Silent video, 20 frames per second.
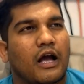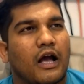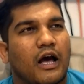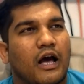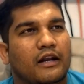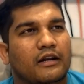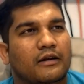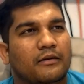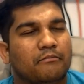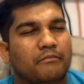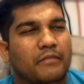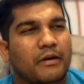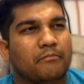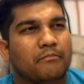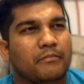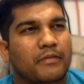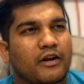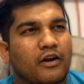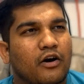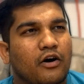are
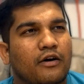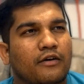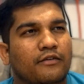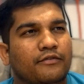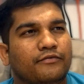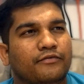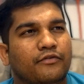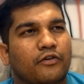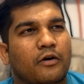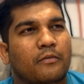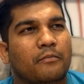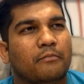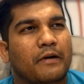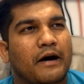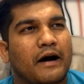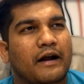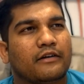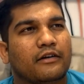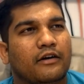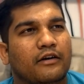form
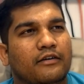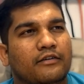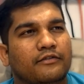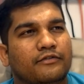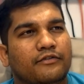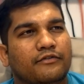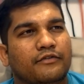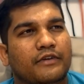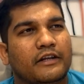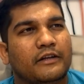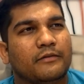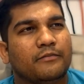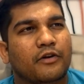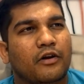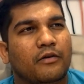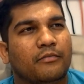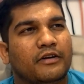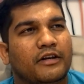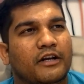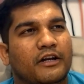part of very
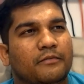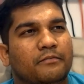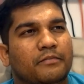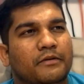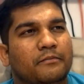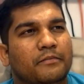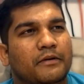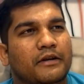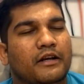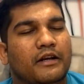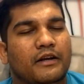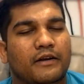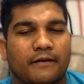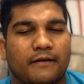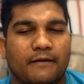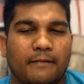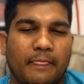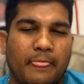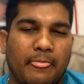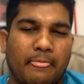prominent people
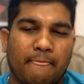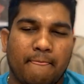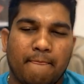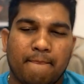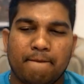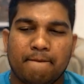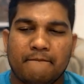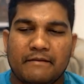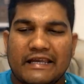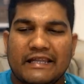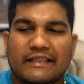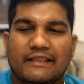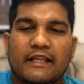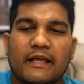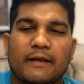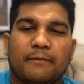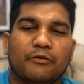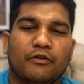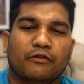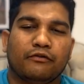in
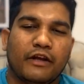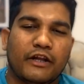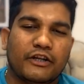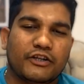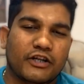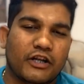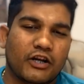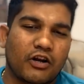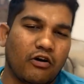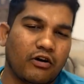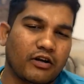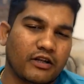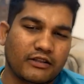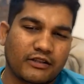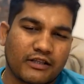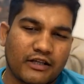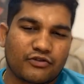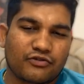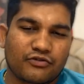their profession or in their